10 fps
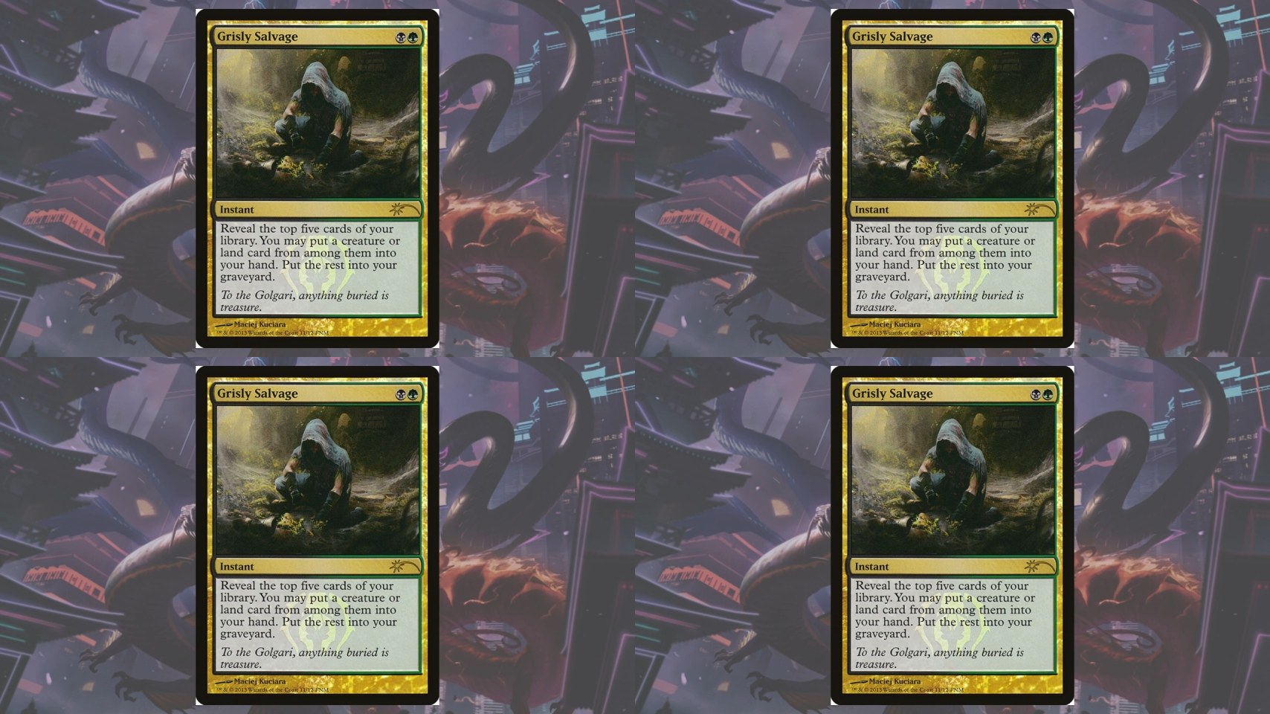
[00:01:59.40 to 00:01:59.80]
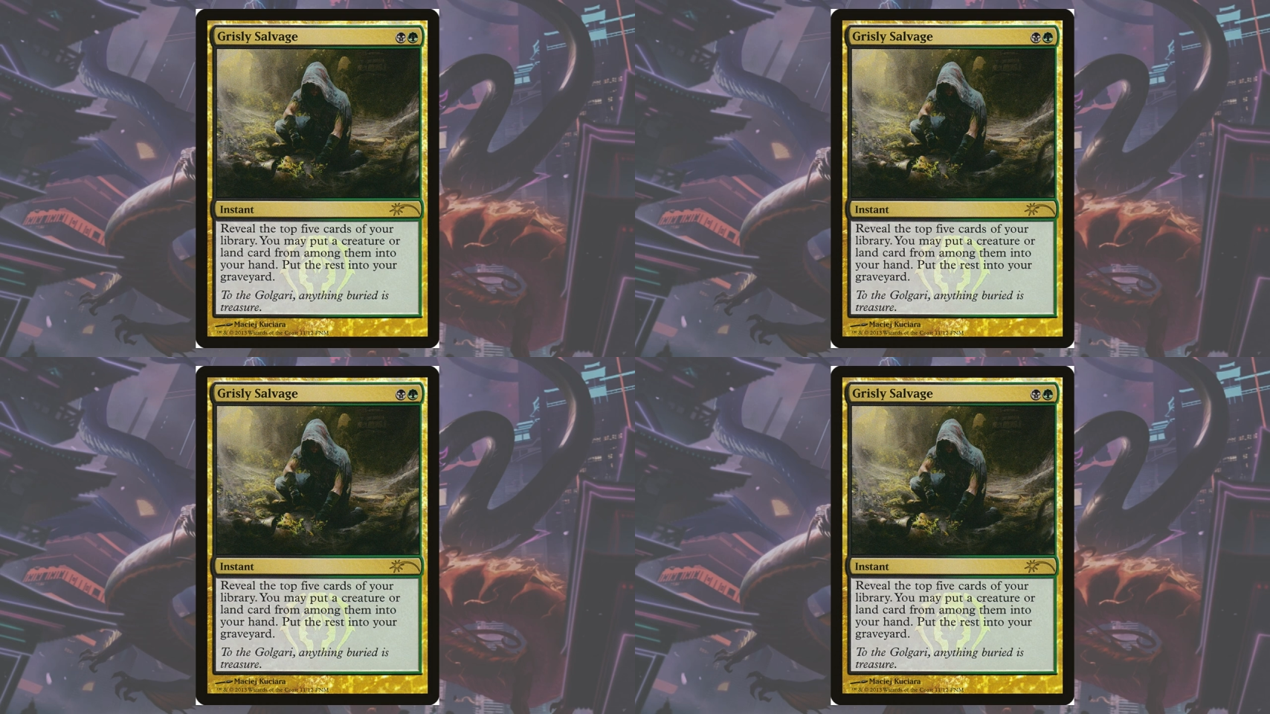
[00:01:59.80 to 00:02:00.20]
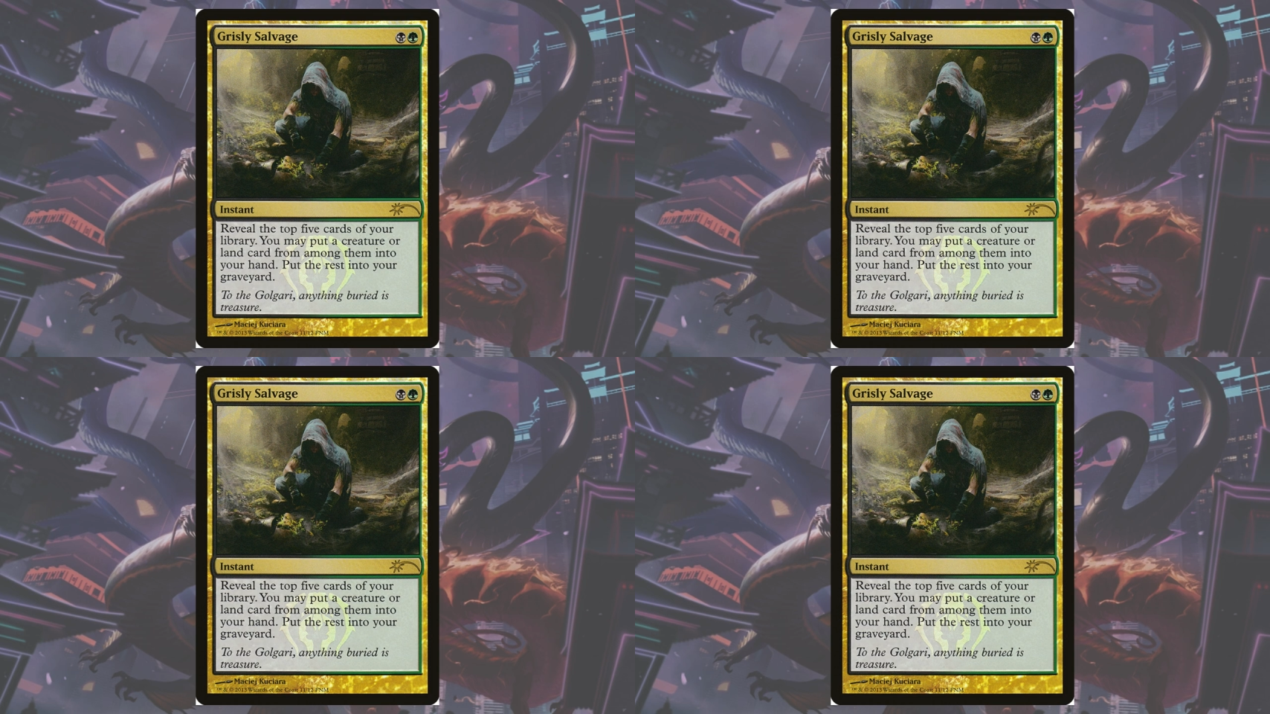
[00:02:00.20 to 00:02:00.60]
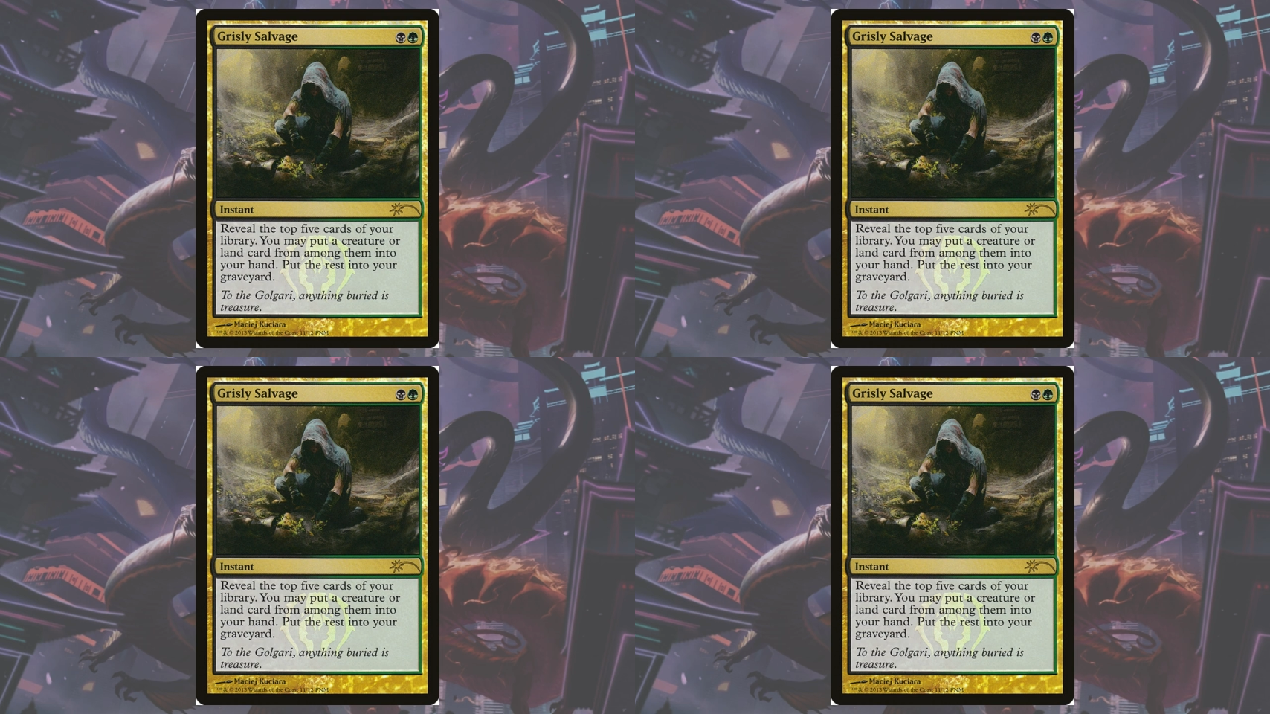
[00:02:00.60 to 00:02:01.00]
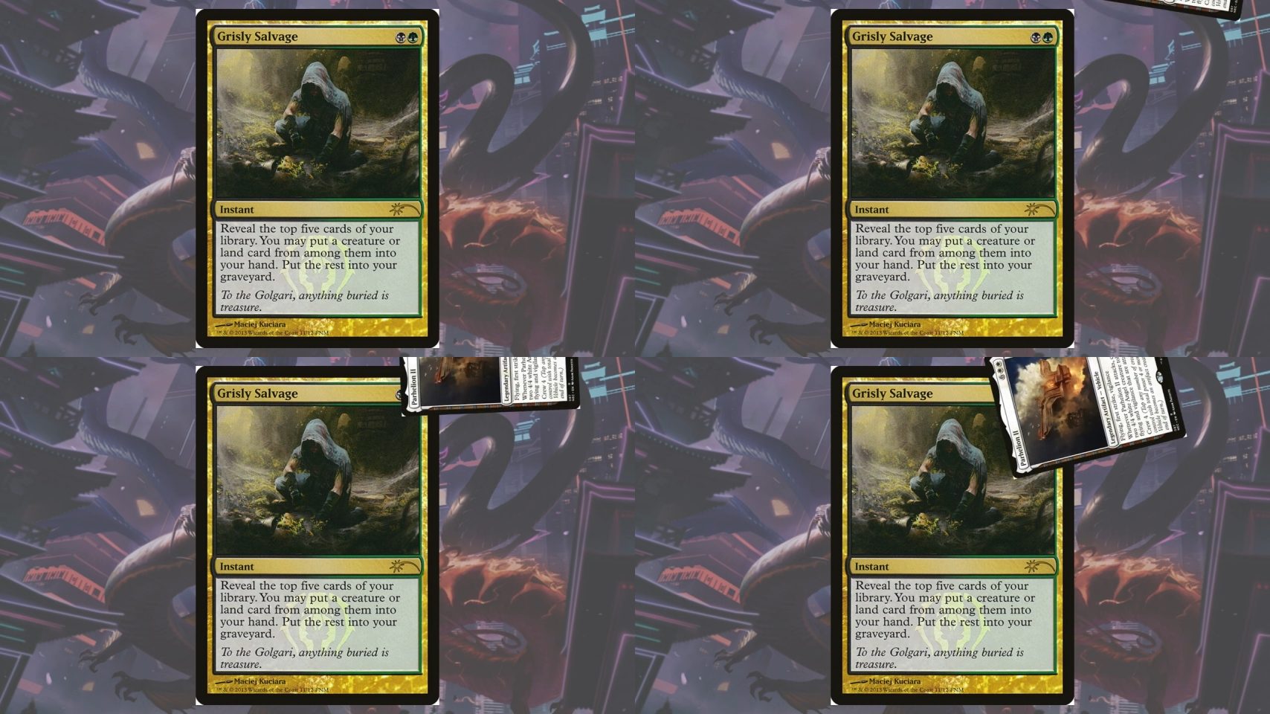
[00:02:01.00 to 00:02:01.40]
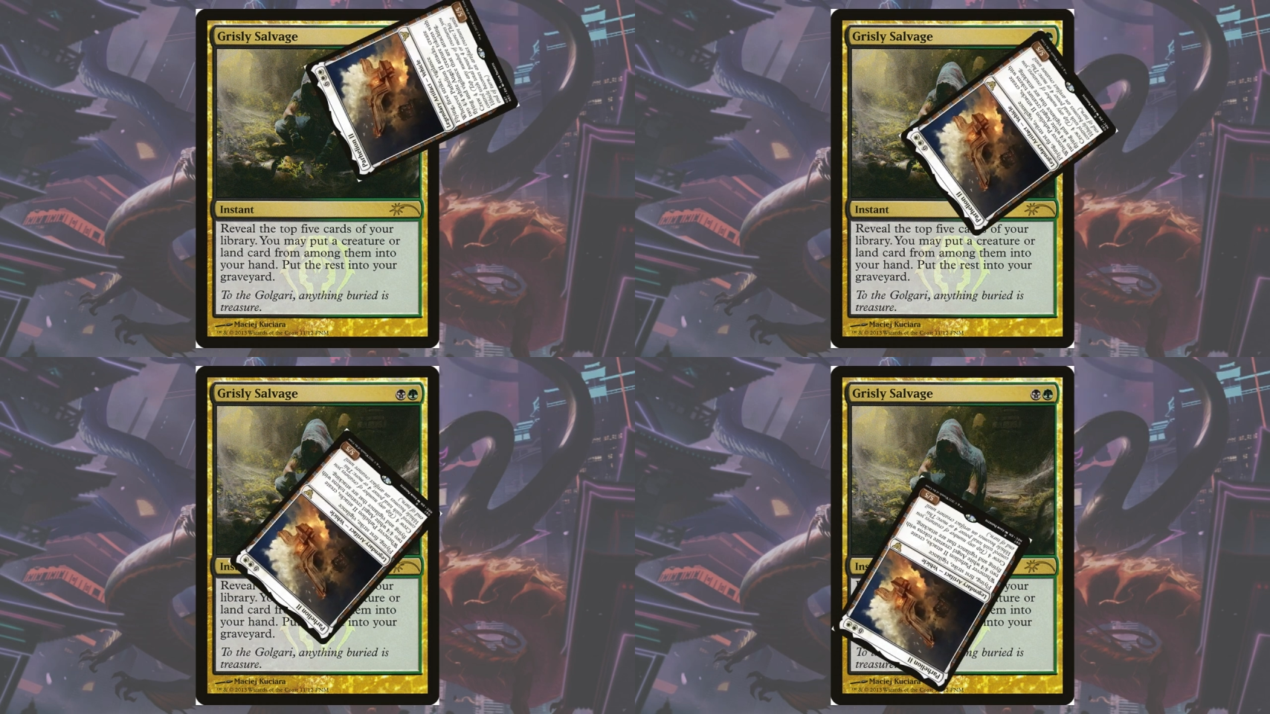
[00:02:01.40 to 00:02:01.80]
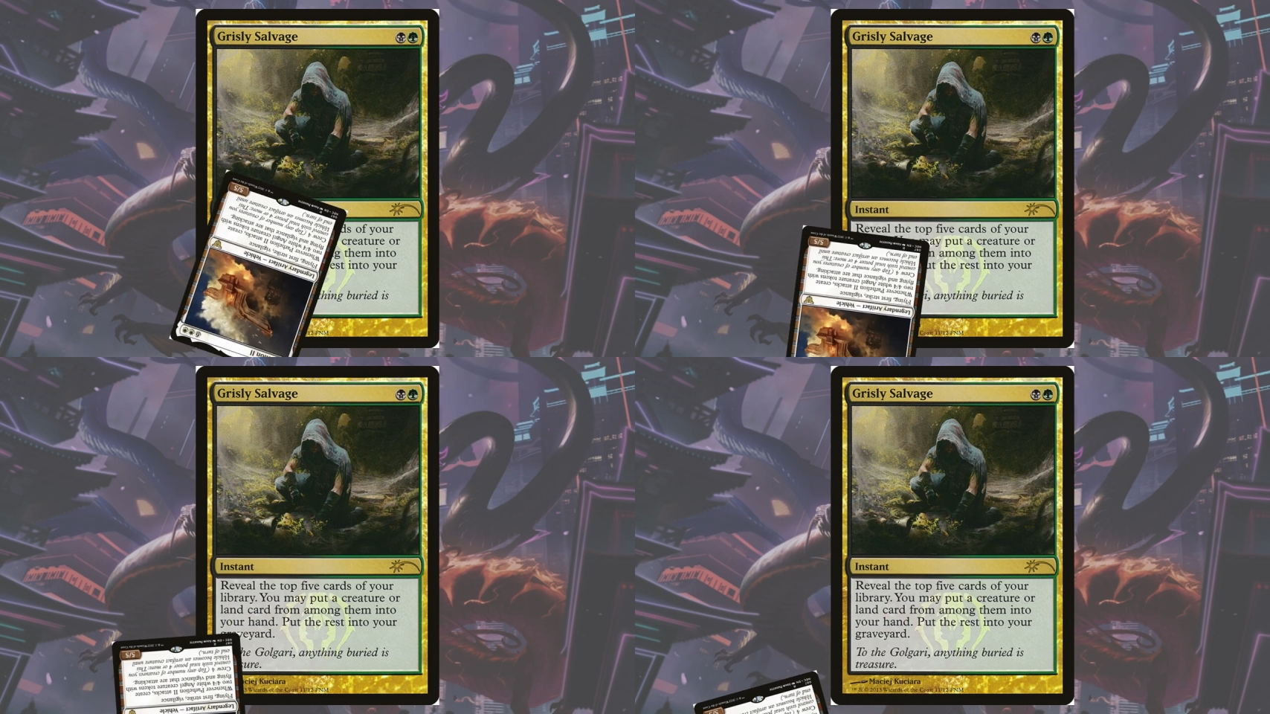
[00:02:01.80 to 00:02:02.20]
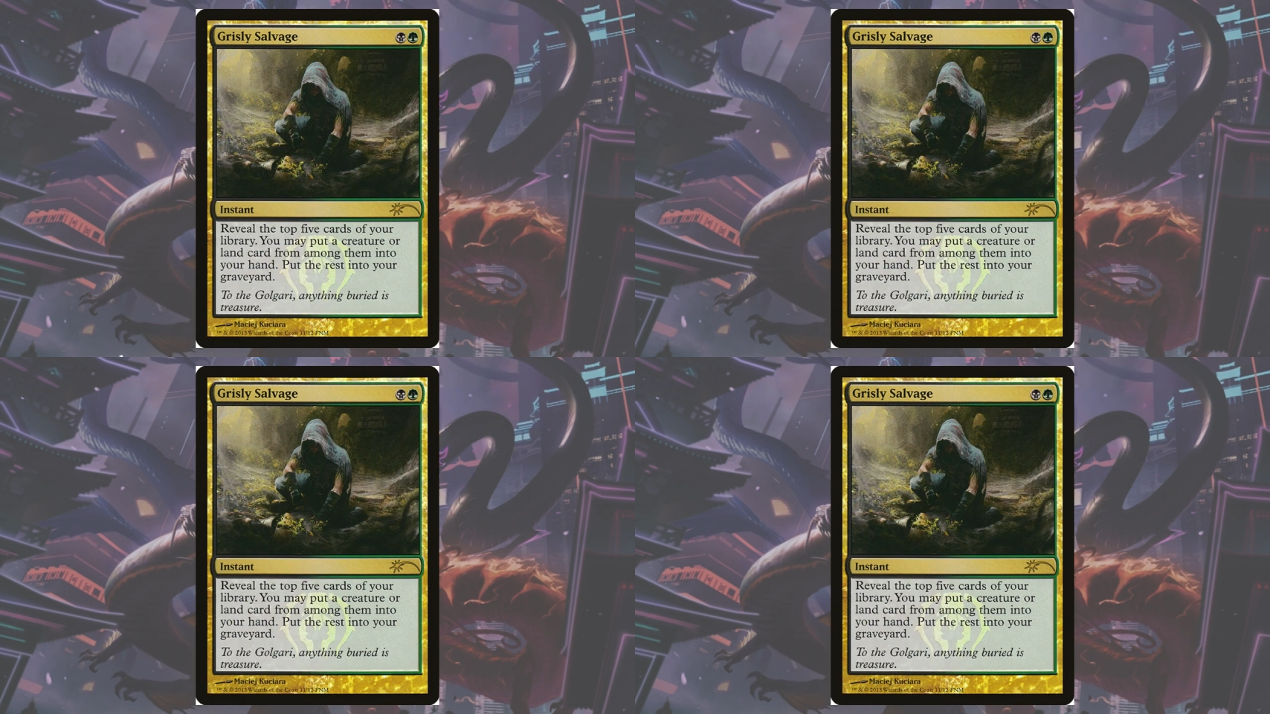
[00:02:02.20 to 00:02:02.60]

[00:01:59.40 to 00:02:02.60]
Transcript: (no speaker visible)